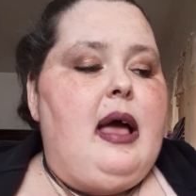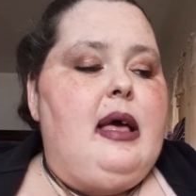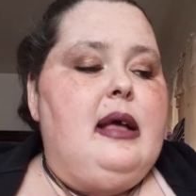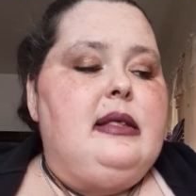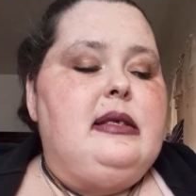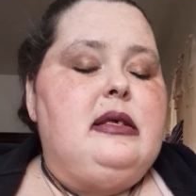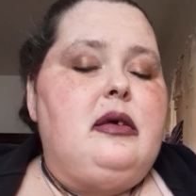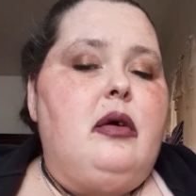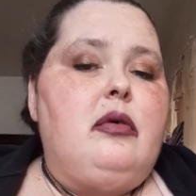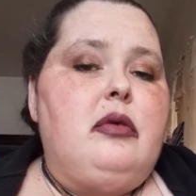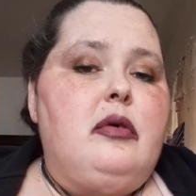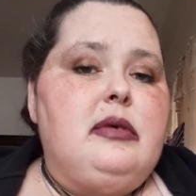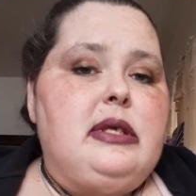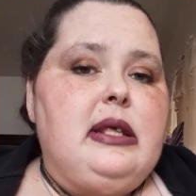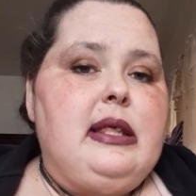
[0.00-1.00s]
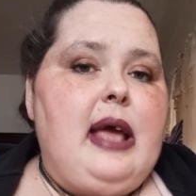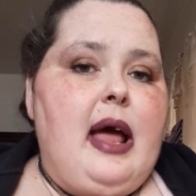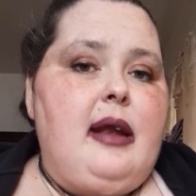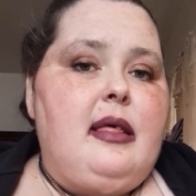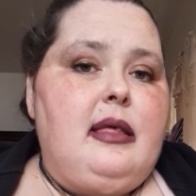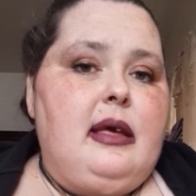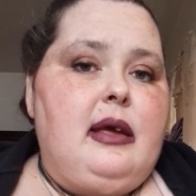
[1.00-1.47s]
it's so close to the
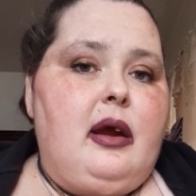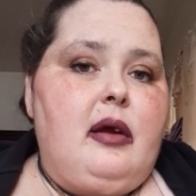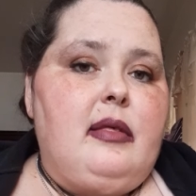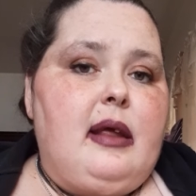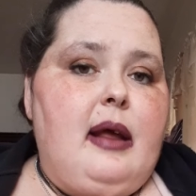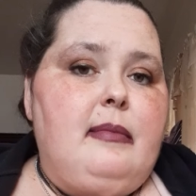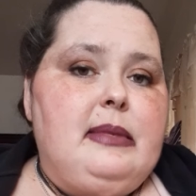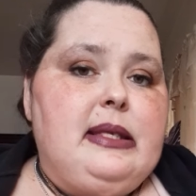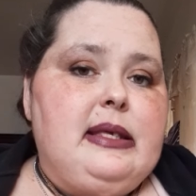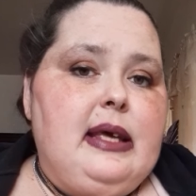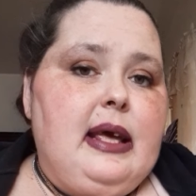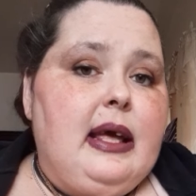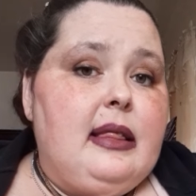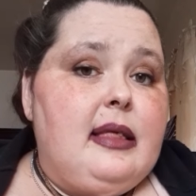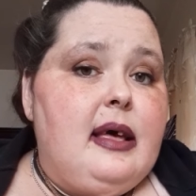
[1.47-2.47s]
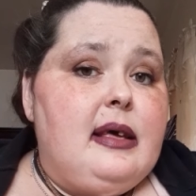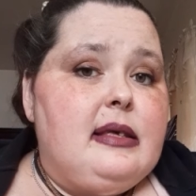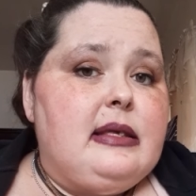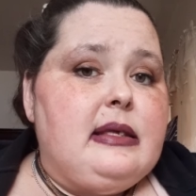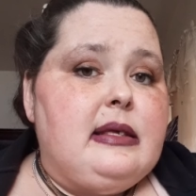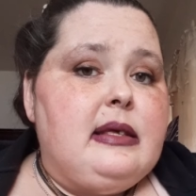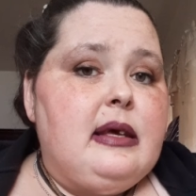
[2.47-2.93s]
end of the year that I'm seeing
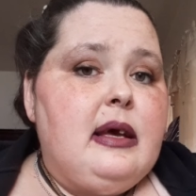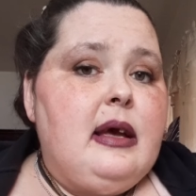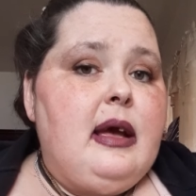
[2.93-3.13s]
this,